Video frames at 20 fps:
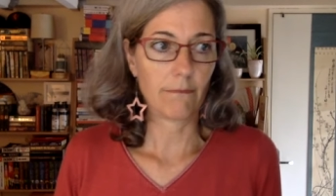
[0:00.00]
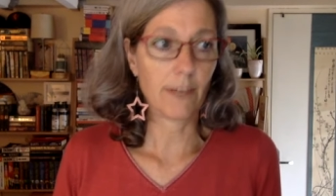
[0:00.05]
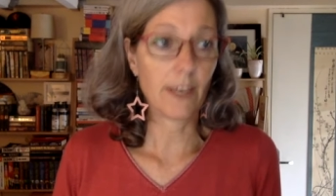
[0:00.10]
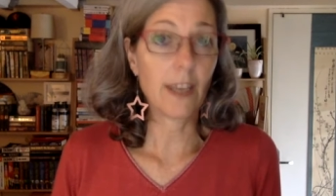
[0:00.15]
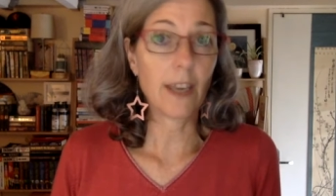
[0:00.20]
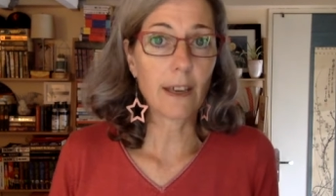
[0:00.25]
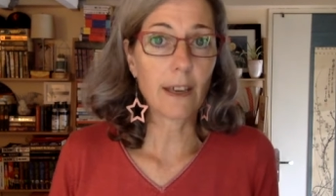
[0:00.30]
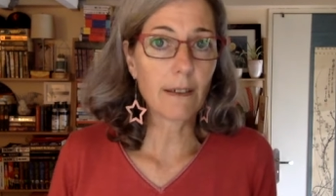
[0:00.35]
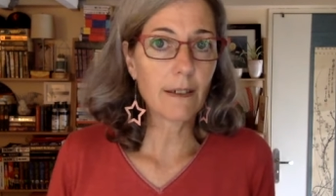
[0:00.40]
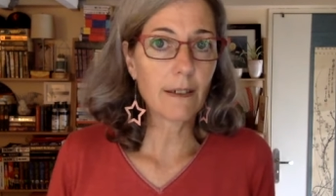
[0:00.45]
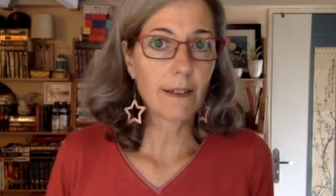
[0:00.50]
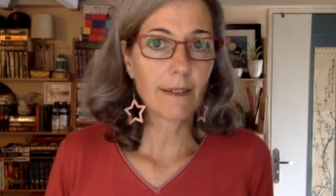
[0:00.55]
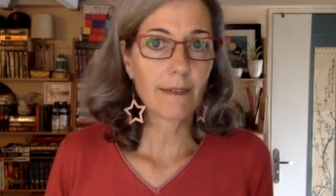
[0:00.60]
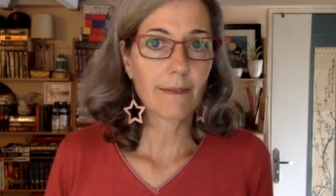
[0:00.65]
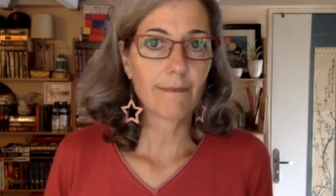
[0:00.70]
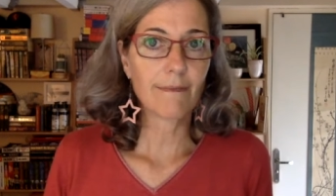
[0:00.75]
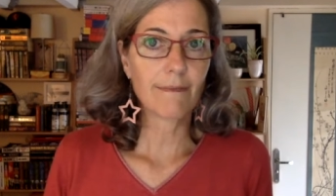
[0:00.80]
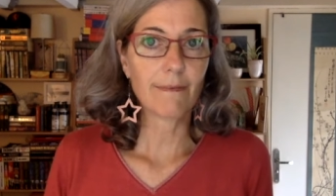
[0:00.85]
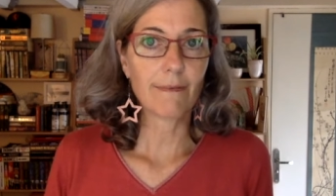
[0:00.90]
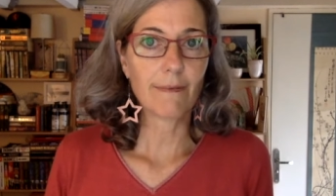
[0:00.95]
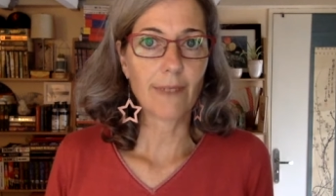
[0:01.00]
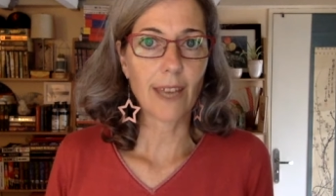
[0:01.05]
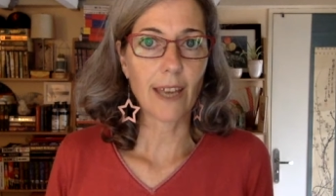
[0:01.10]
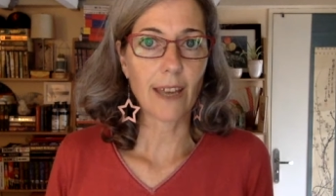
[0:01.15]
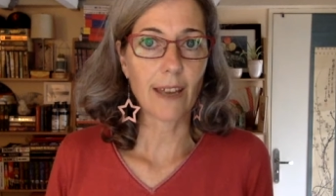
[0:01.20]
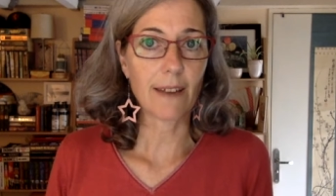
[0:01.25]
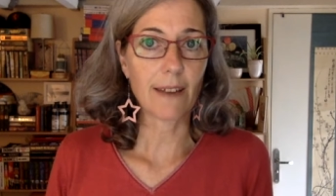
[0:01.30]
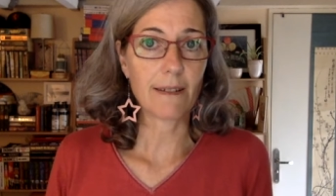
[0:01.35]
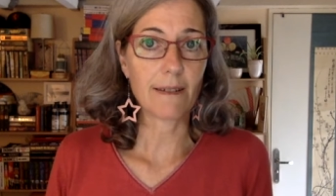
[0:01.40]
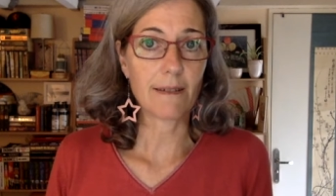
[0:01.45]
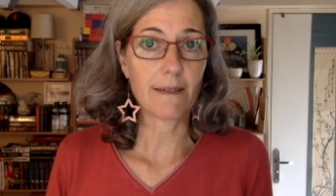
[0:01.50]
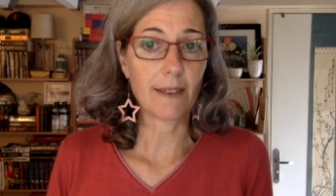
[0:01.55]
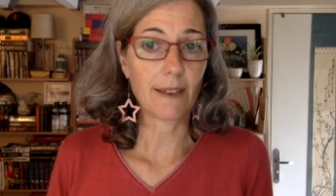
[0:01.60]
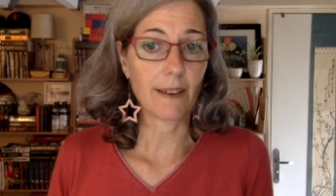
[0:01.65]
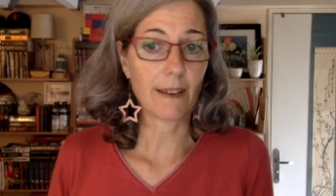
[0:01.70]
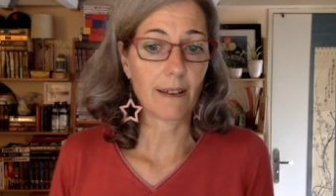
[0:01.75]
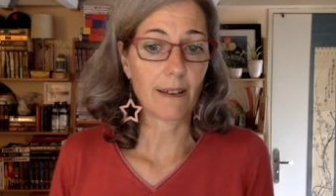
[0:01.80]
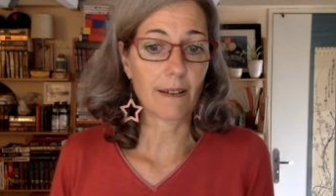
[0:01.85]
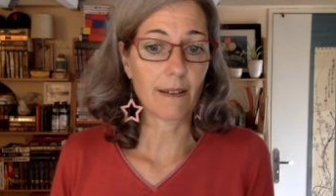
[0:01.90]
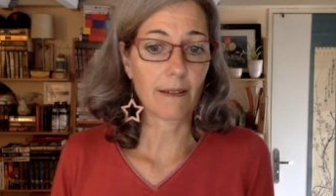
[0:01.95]
gig, and
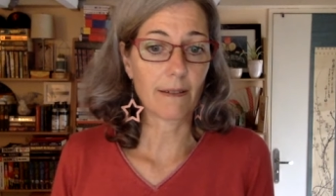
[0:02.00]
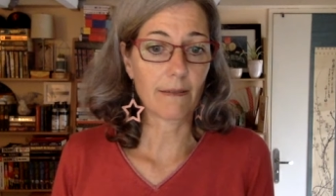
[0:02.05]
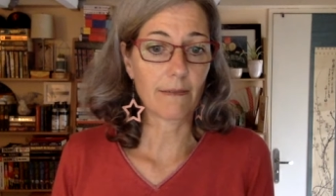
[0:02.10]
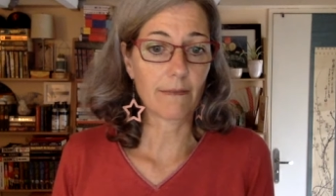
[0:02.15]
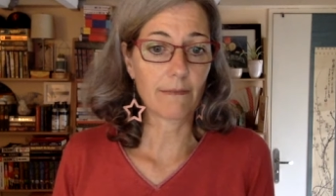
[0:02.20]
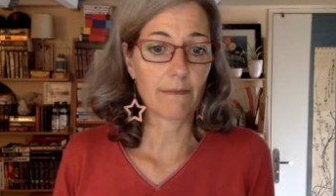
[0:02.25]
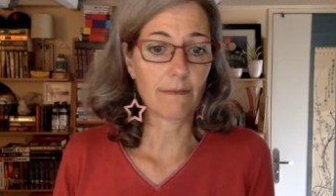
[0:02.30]
uh,